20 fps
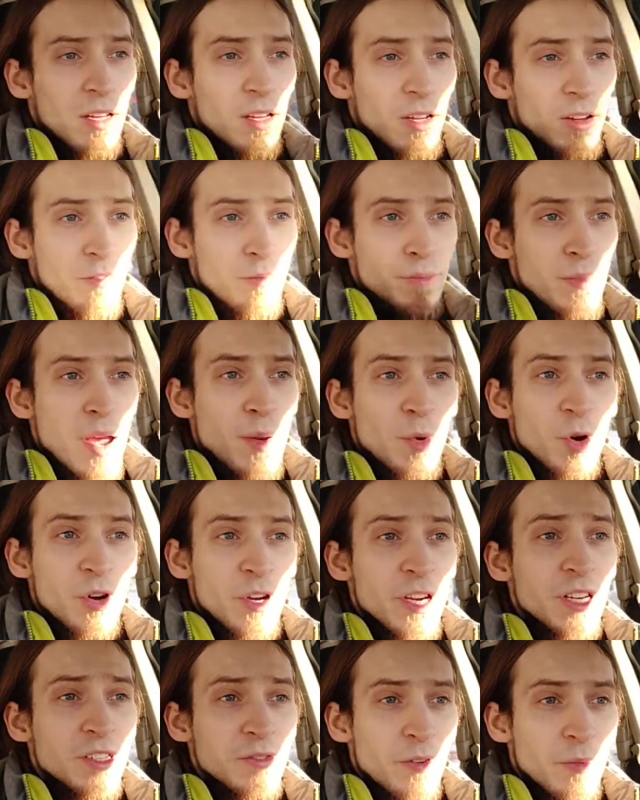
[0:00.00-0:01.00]
of
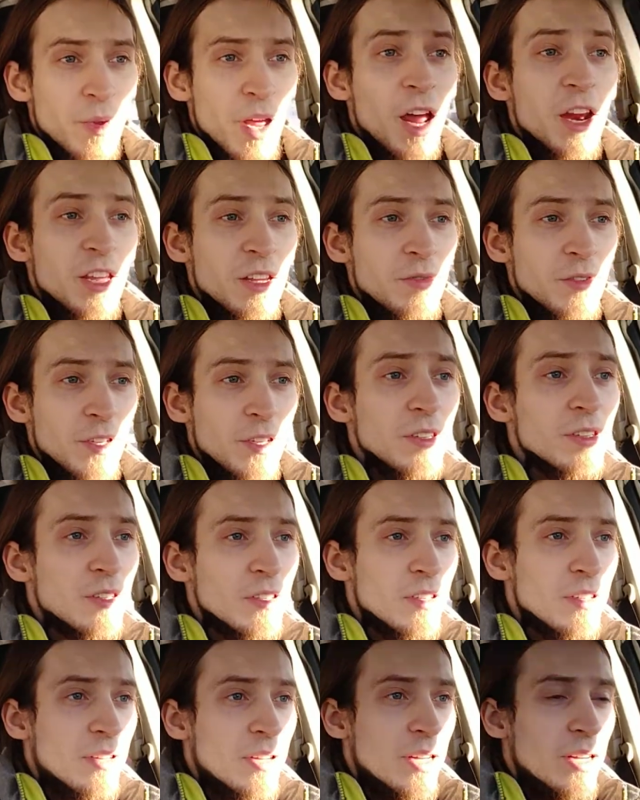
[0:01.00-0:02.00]
memories from that event.
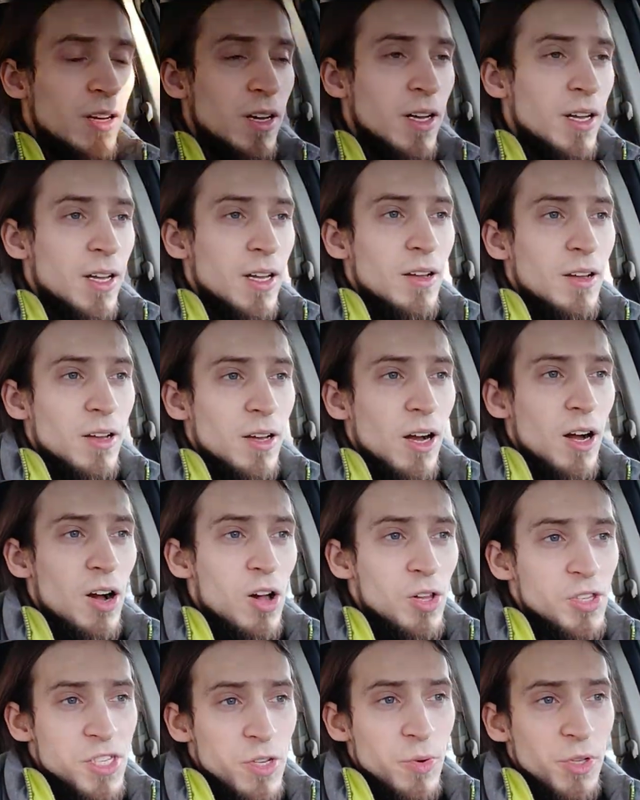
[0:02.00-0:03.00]

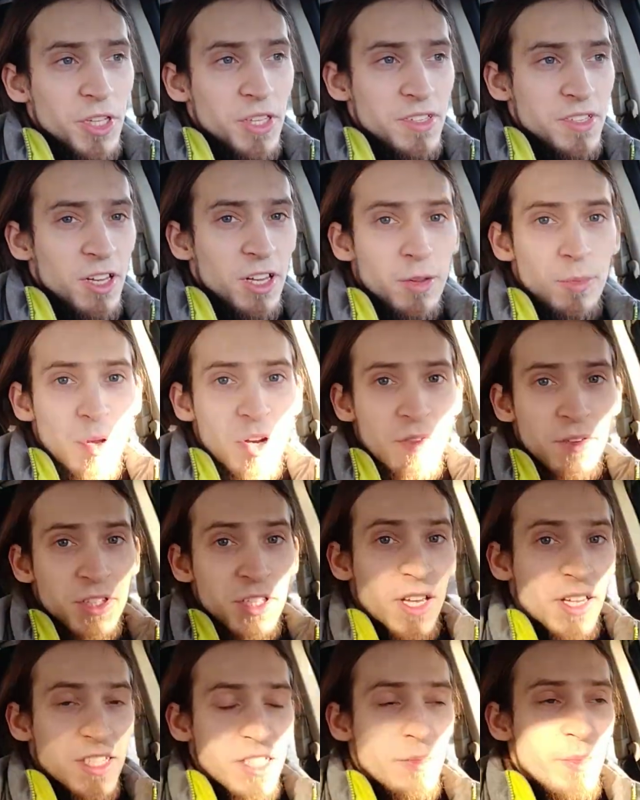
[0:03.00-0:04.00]
Also, it is a little bit of a
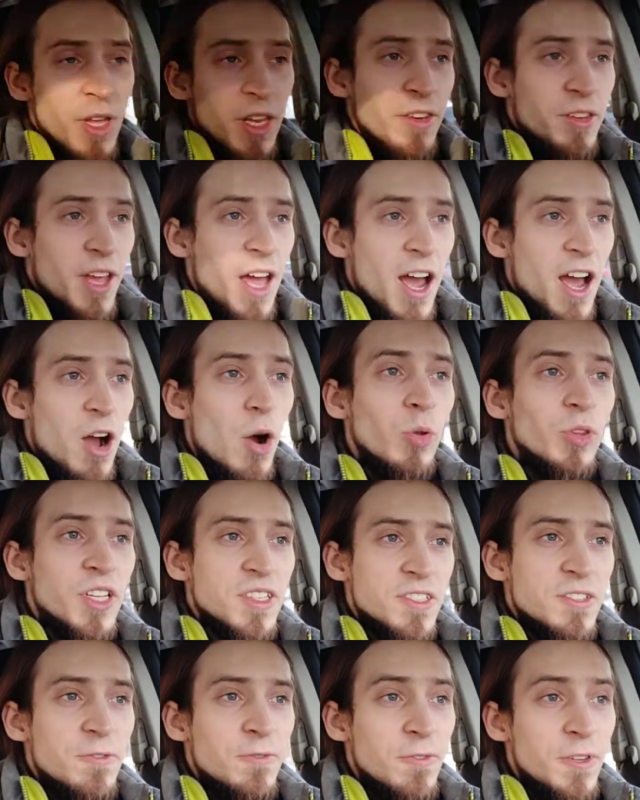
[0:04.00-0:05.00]
testament. How
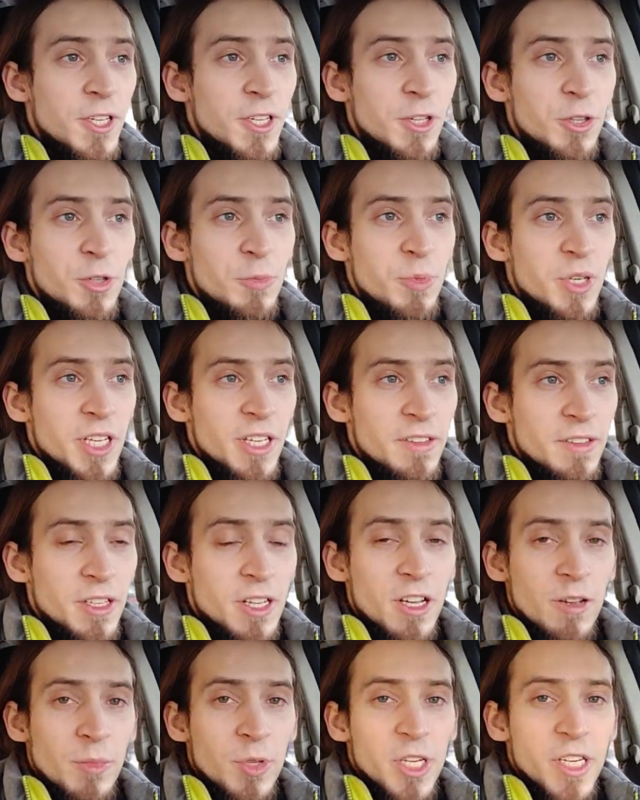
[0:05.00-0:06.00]
does it feel to be in the
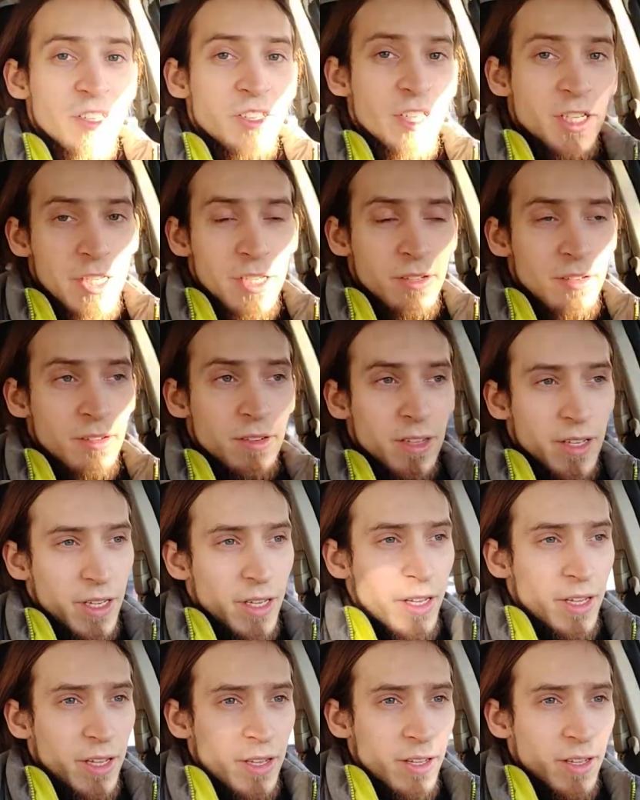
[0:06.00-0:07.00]
community?
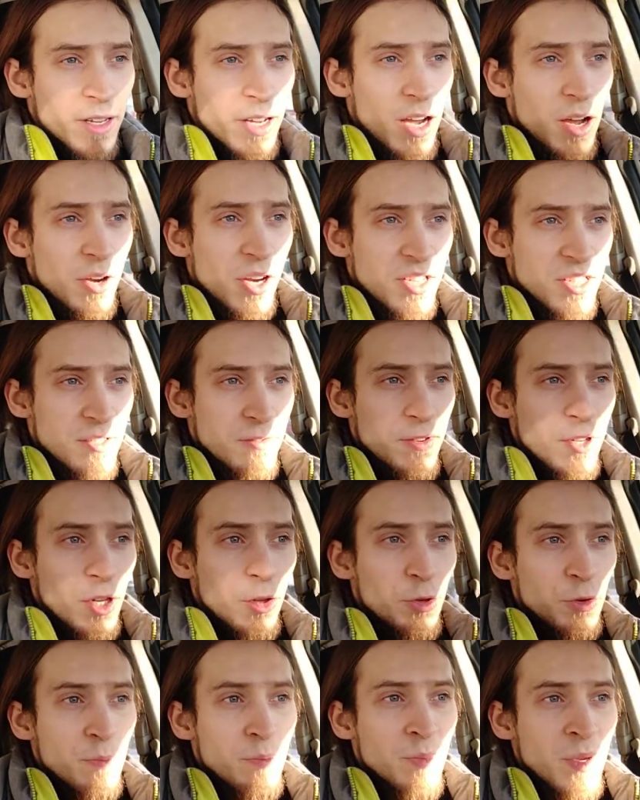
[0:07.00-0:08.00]
How does it feel
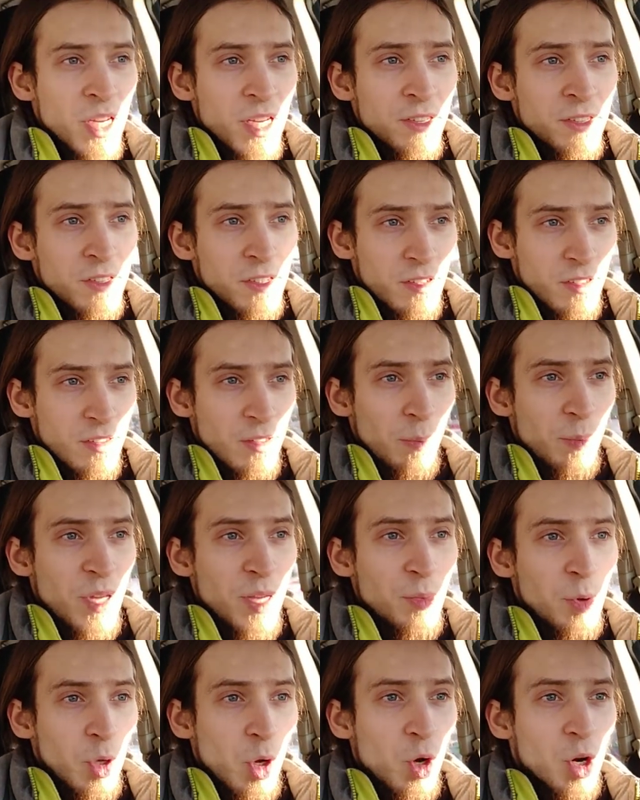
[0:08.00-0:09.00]
to meet the
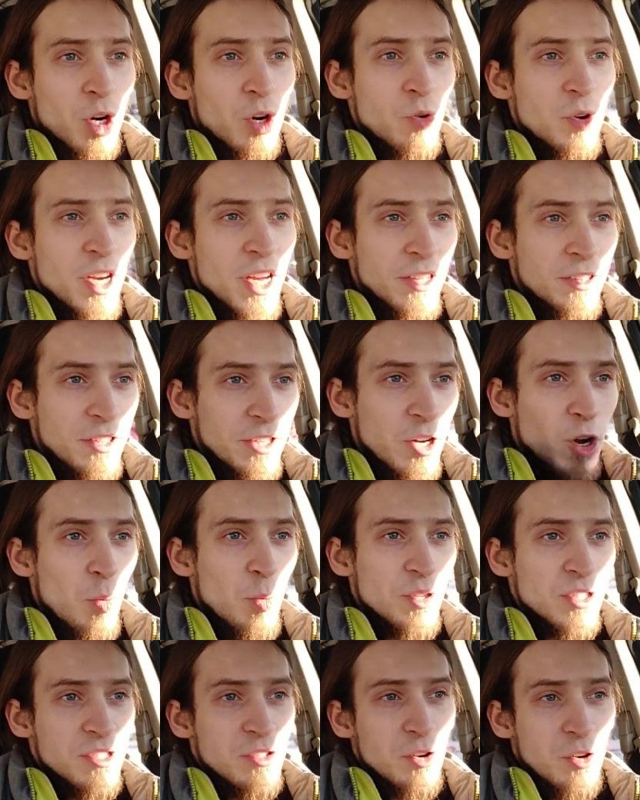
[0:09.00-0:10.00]
people who create the
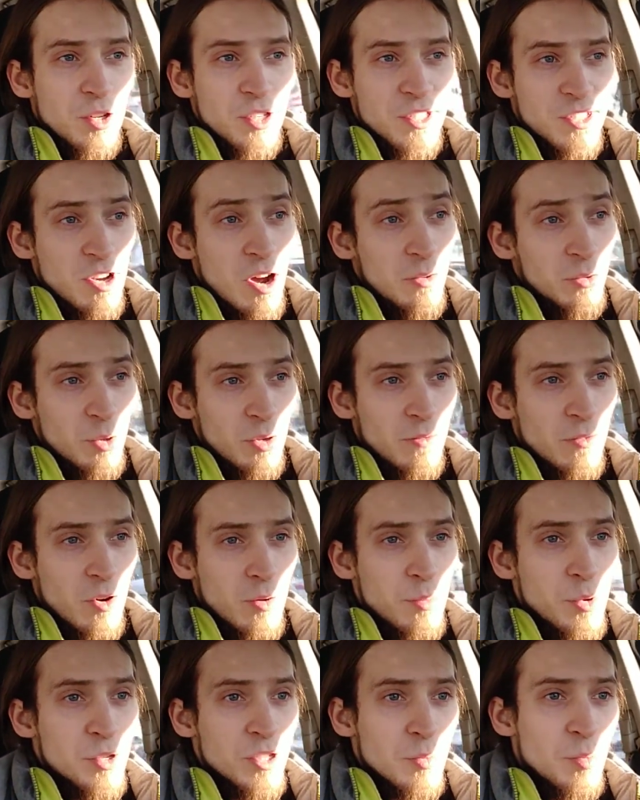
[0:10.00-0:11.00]
open source software for
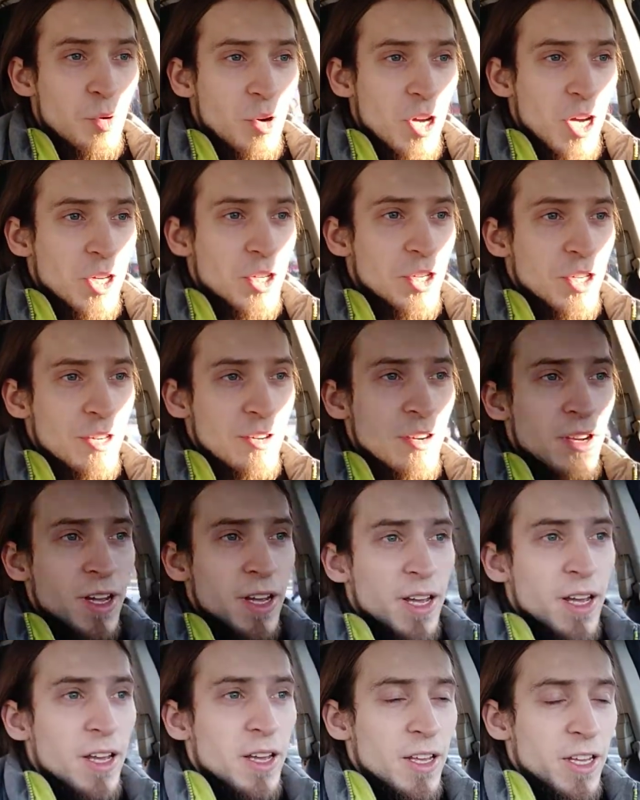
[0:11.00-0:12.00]
music
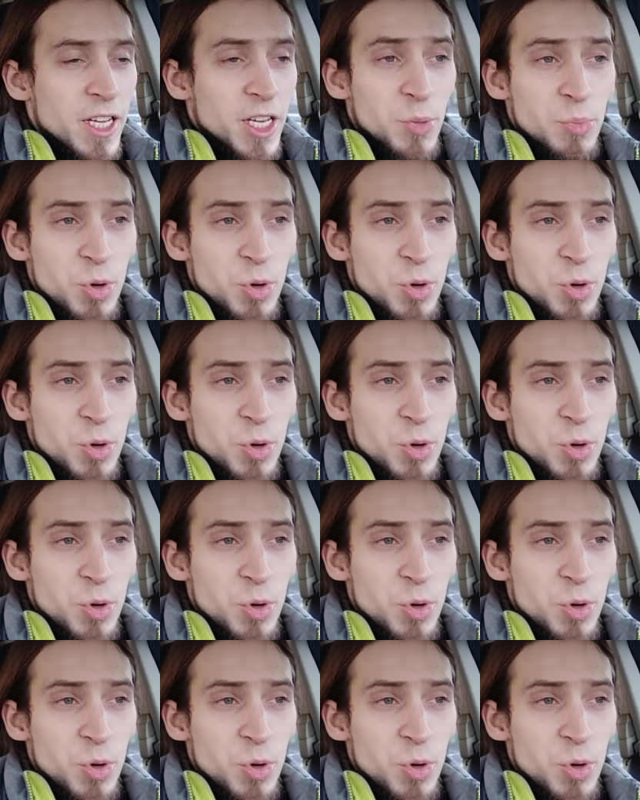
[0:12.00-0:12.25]
production in